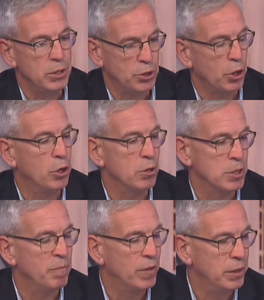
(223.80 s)
secured
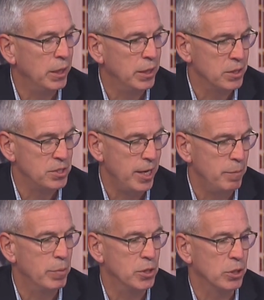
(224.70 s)
some funding in the state
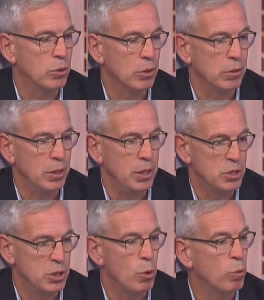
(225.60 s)
budget called the
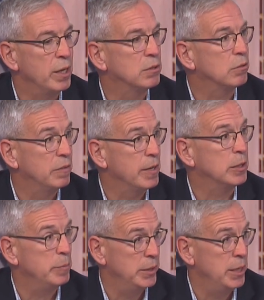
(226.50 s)
Small Rental
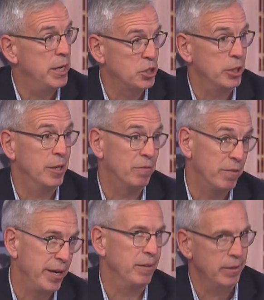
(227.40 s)
Development Initiative,
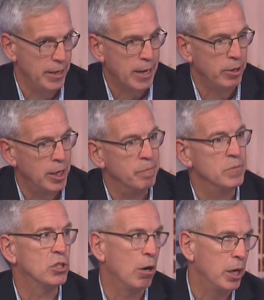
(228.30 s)
right? The acronym
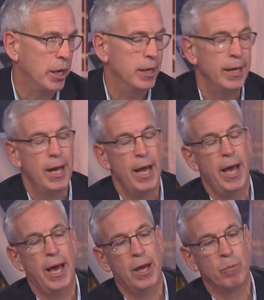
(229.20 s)
SARDI.
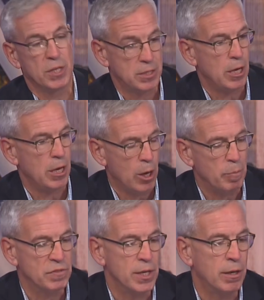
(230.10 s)
And with the help
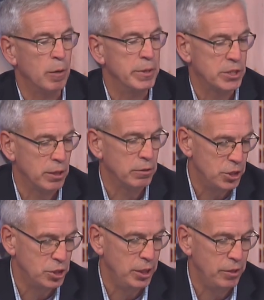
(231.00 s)
of Senator Michelle
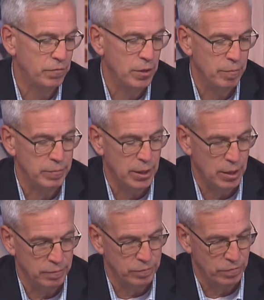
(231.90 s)
Hinchey from
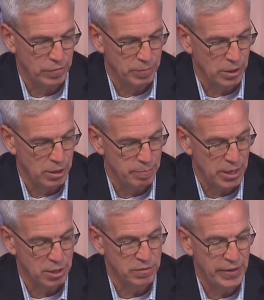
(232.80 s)
the
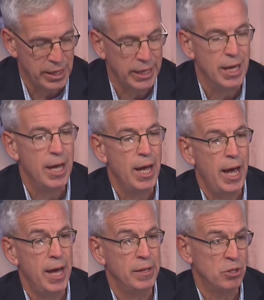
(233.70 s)
Mid-Hudson Valley.
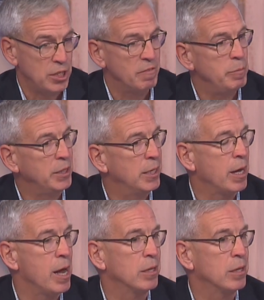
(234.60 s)
And there's $7 million